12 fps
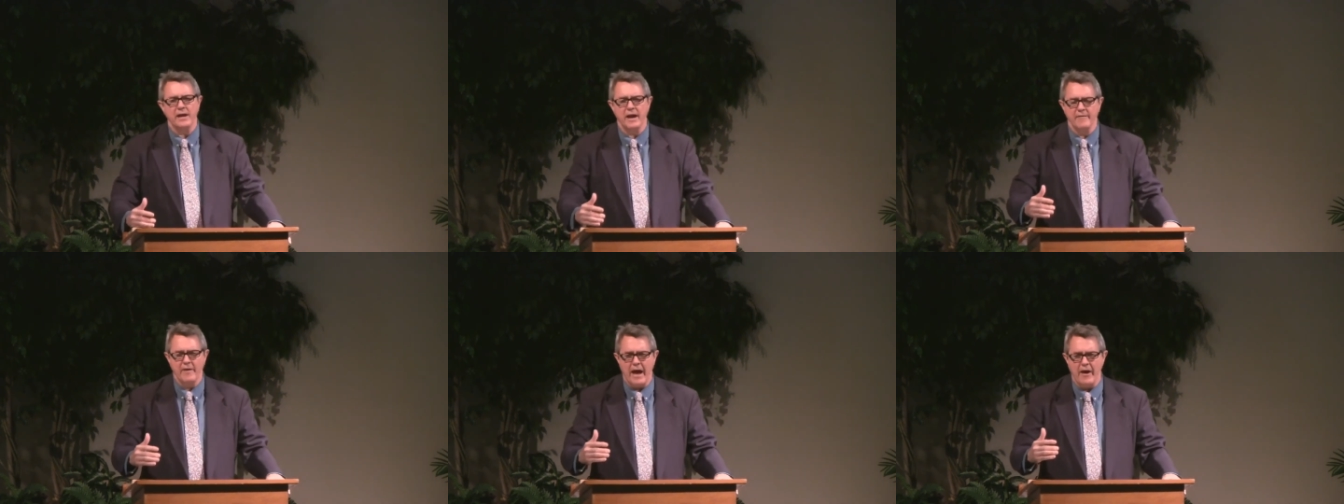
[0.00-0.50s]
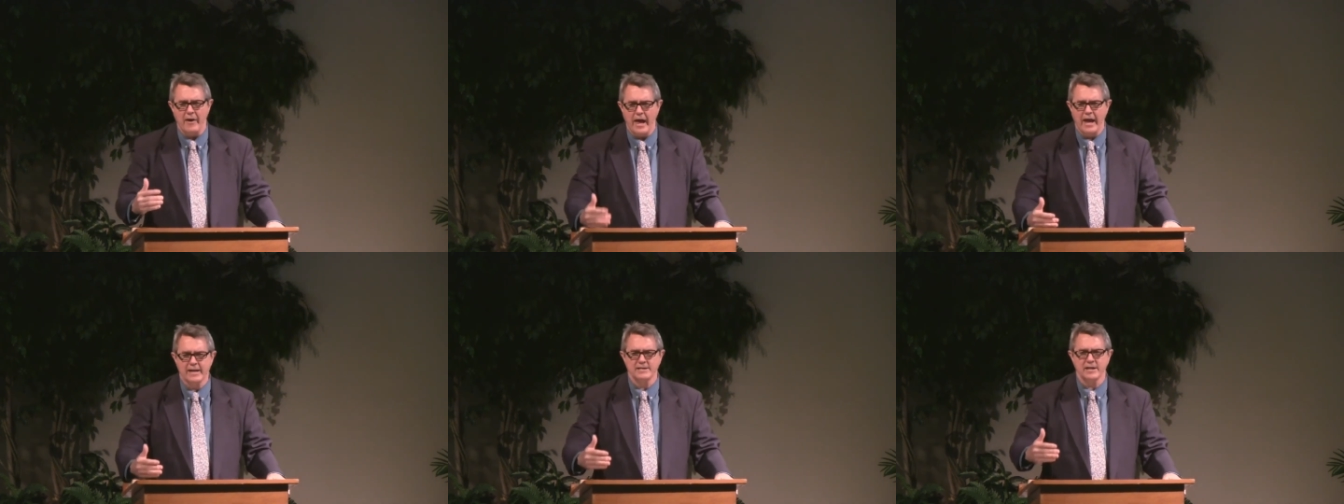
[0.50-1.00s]
of how
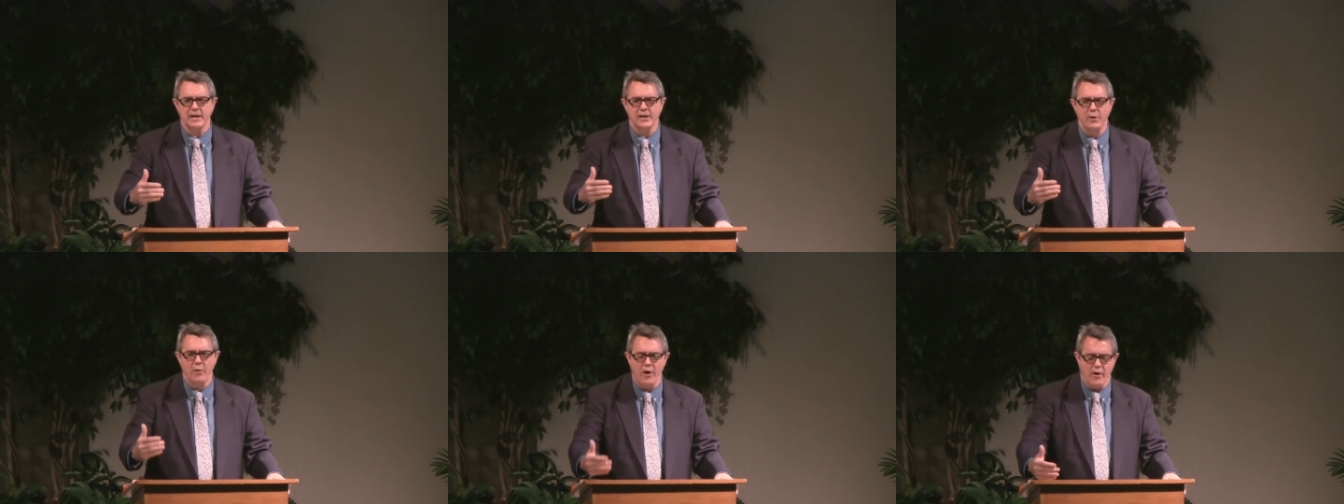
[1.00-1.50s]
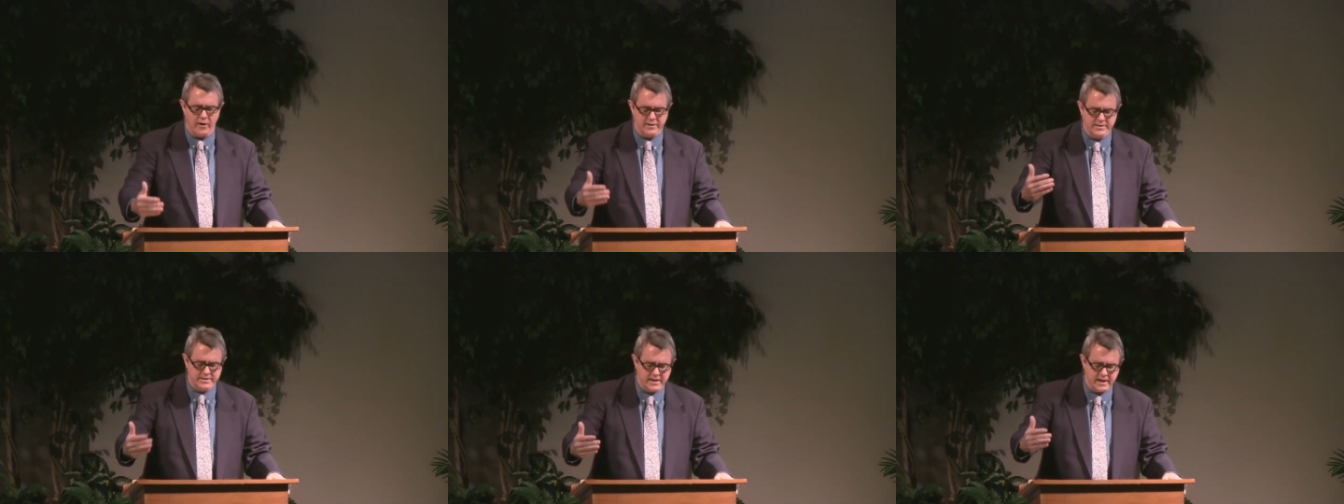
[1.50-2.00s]
excellent you are as
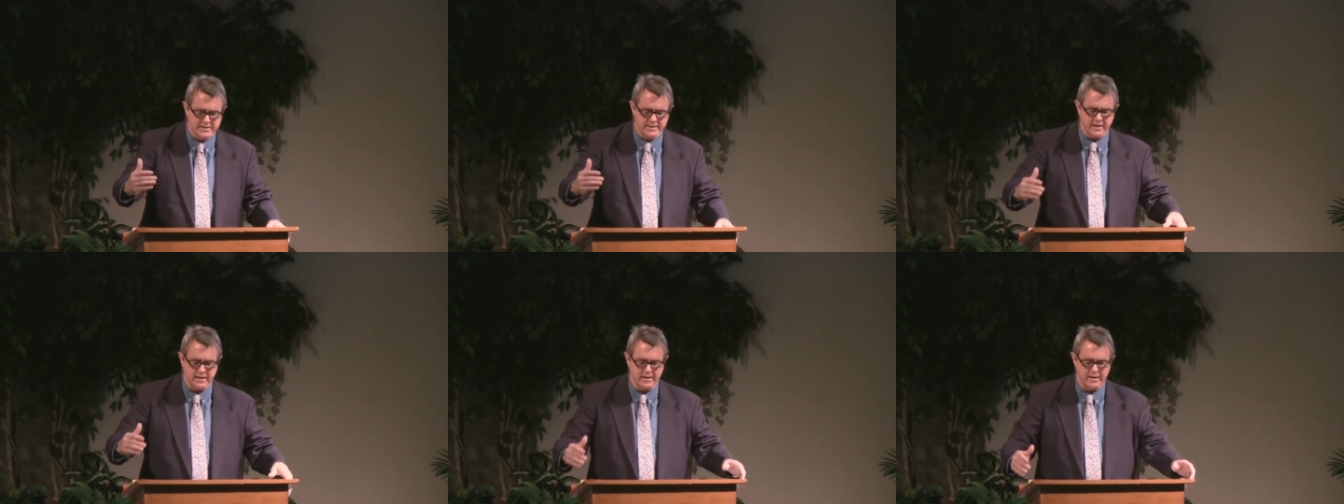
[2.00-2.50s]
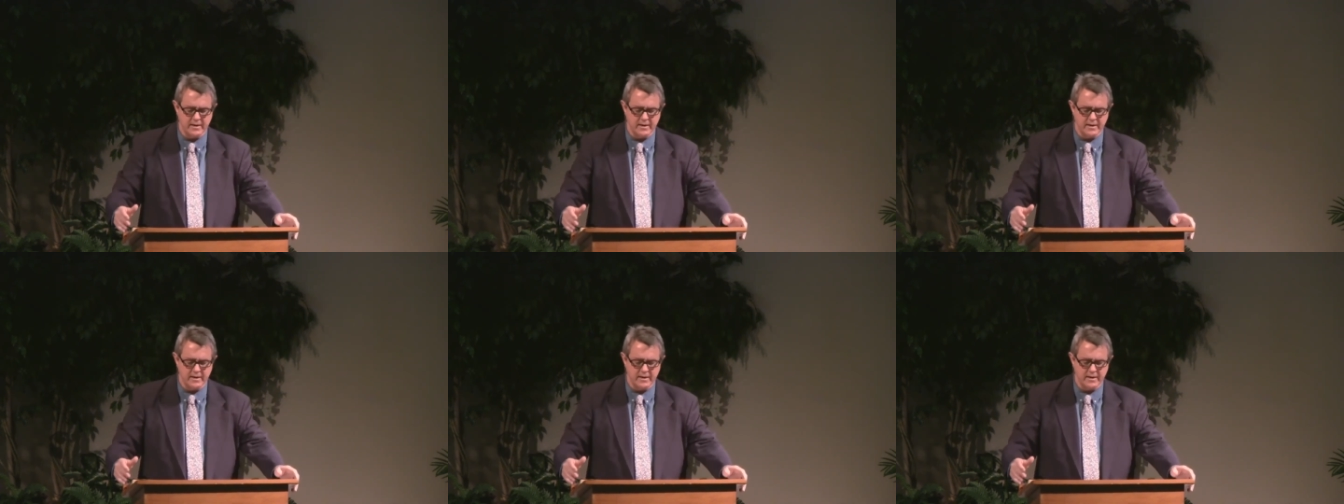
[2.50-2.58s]
a citizen.